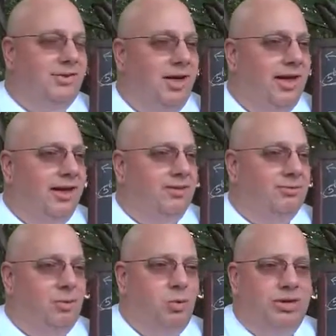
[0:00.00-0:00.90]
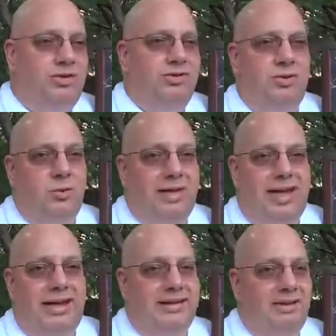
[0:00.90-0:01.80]
size, but we could
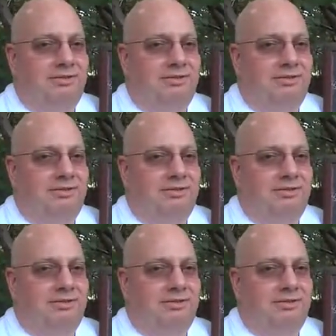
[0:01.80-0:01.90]
create,